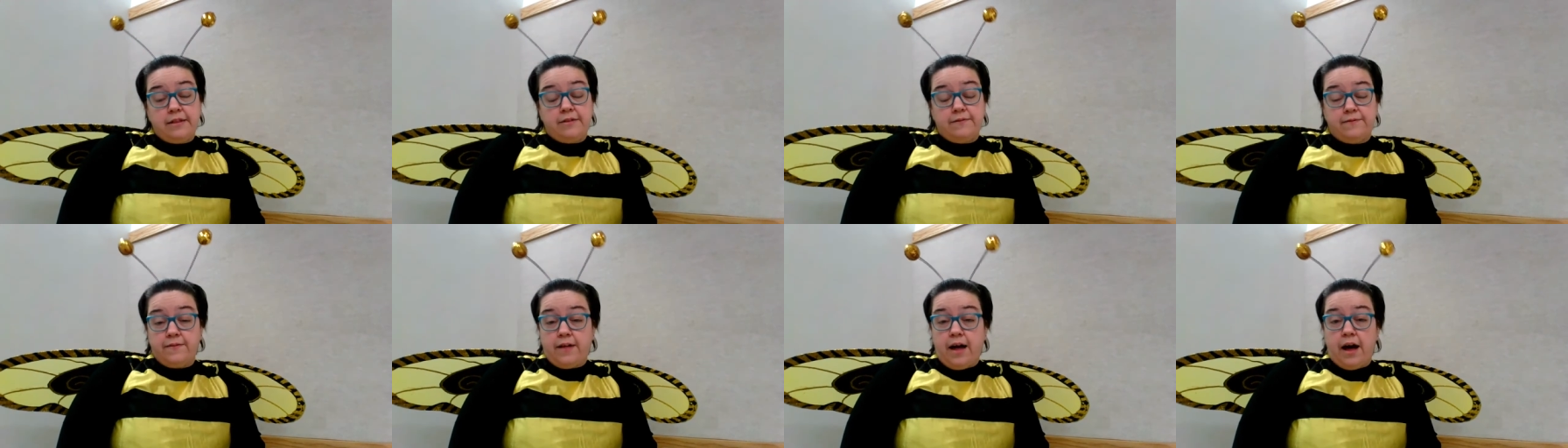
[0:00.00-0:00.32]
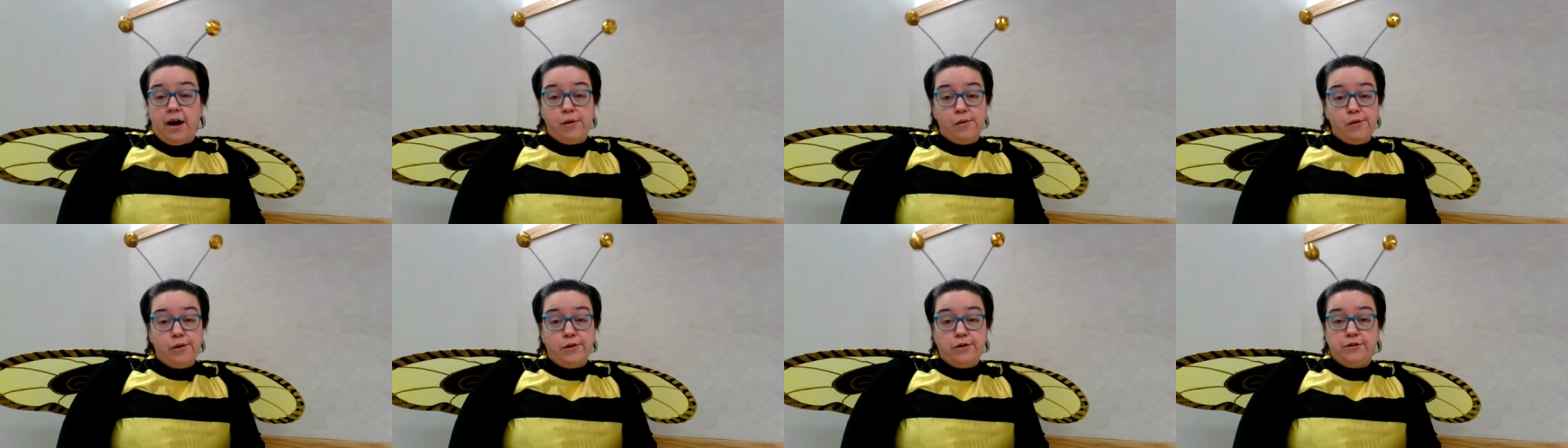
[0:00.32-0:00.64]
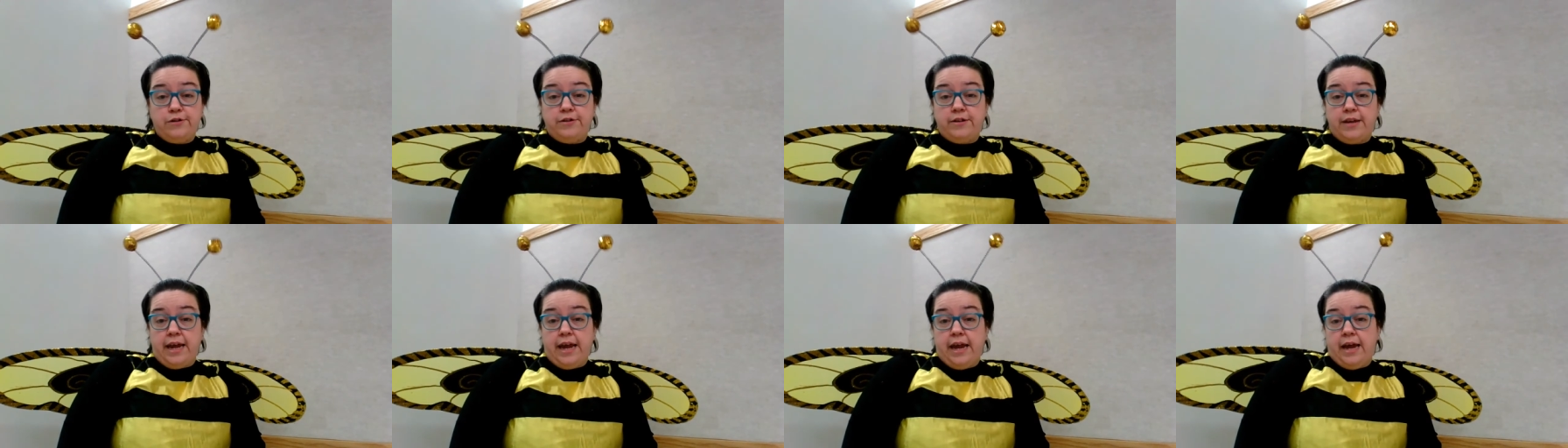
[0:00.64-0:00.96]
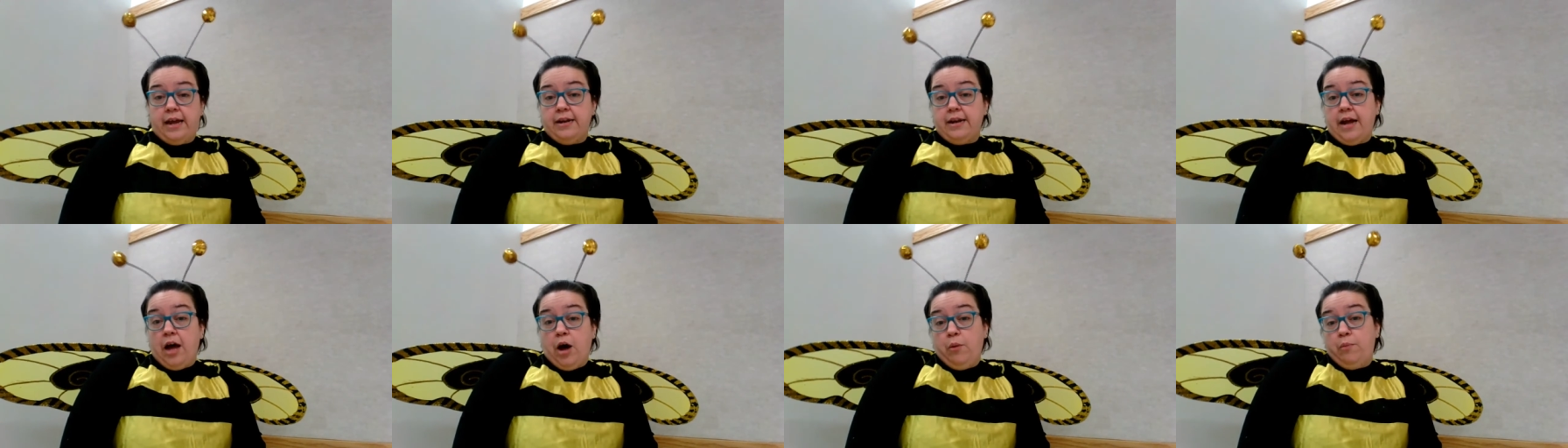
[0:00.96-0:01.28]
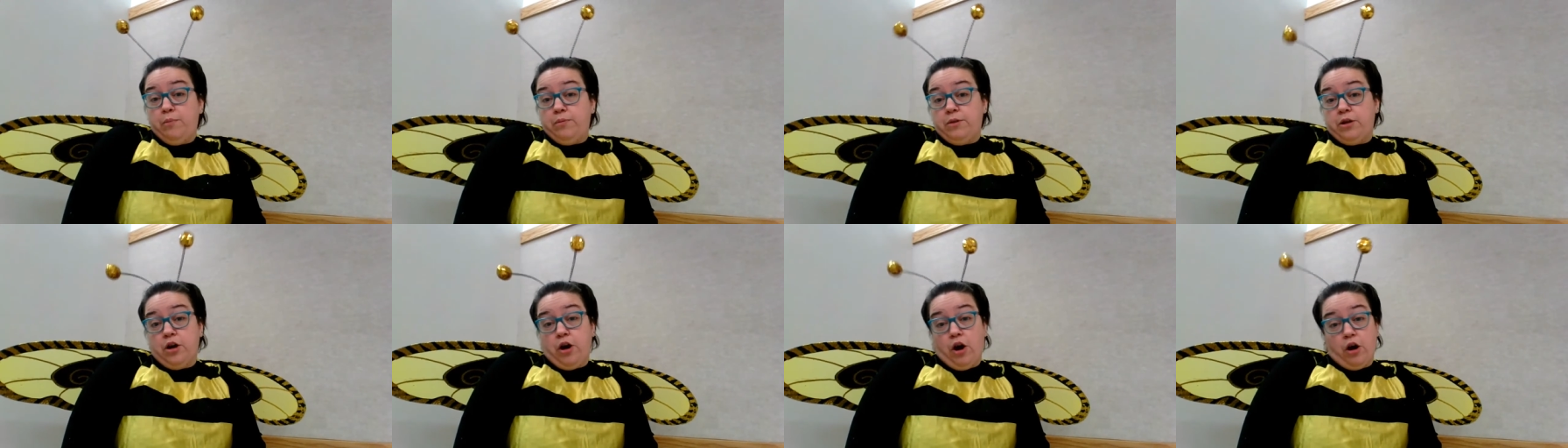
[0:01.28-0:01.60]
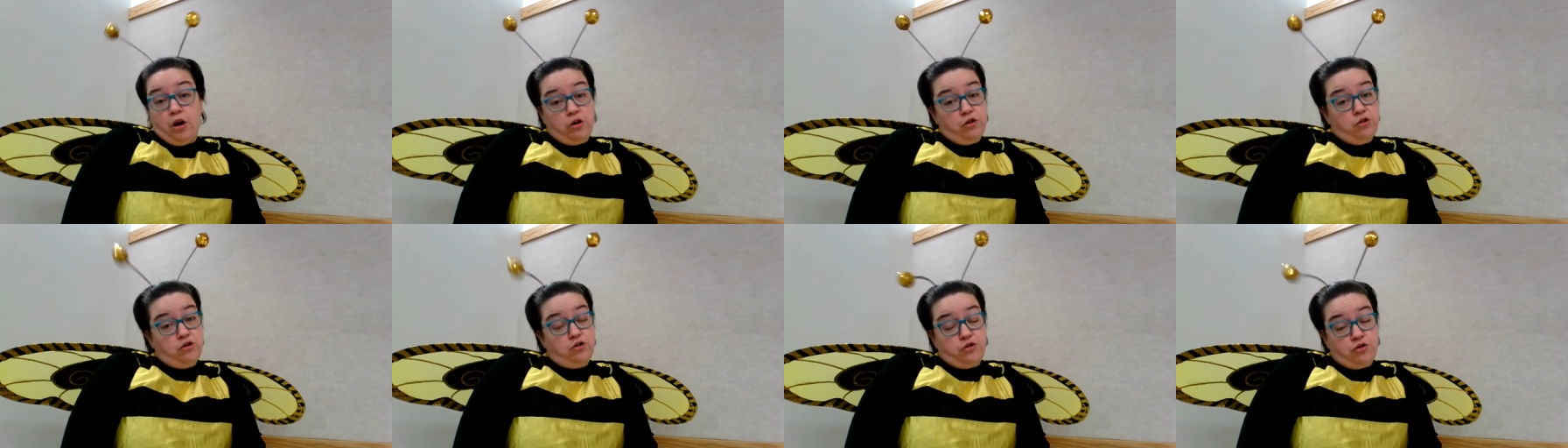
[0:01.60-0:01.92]
the flowers and help the
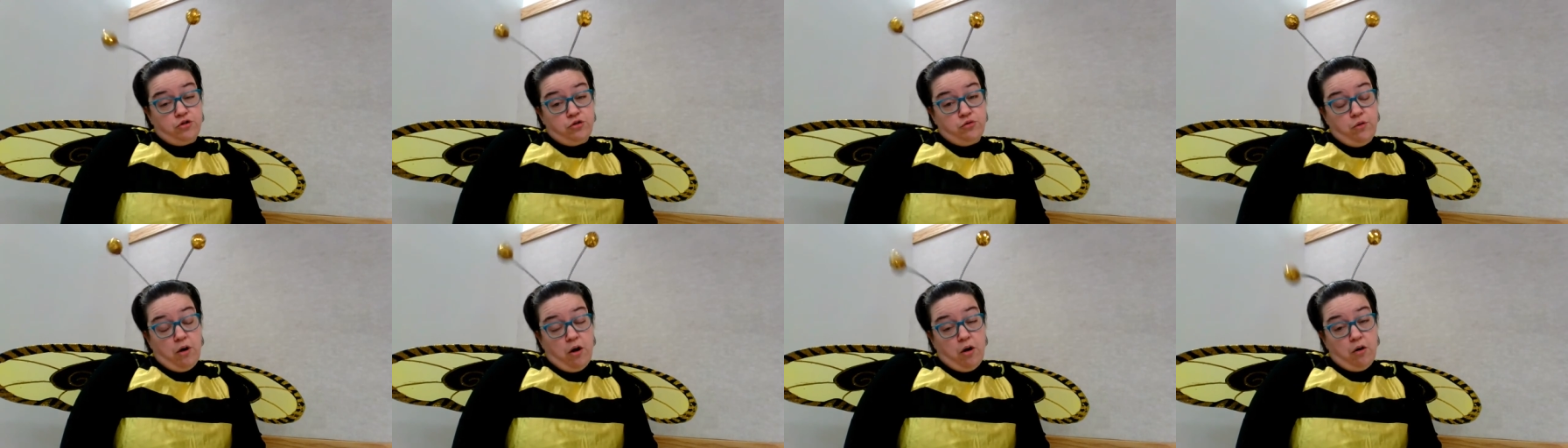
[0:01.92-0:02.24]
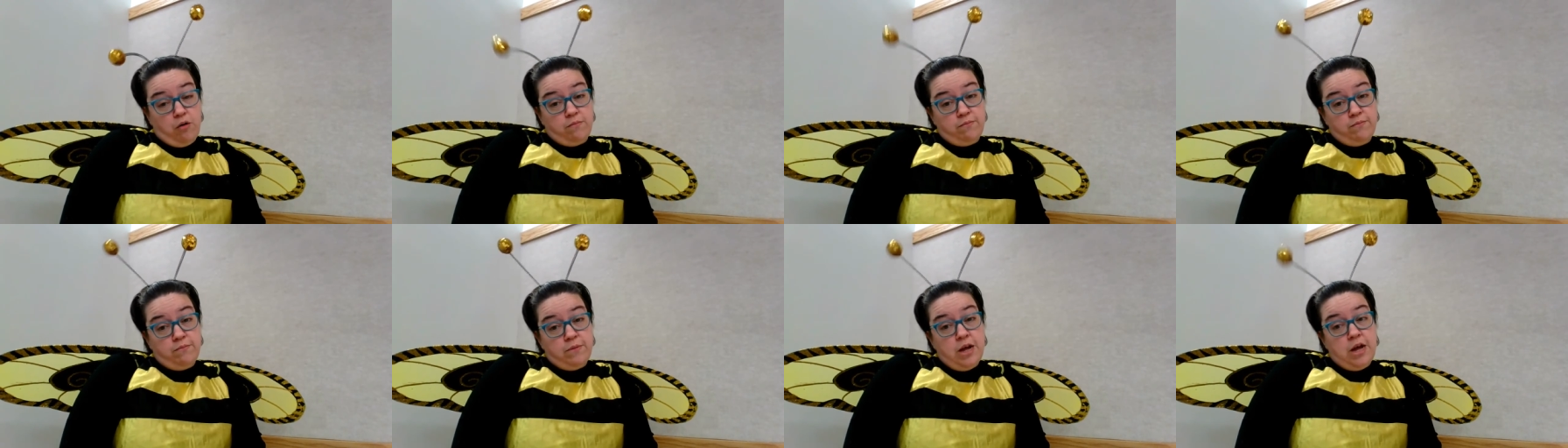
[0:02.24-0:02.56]
gardens to grow.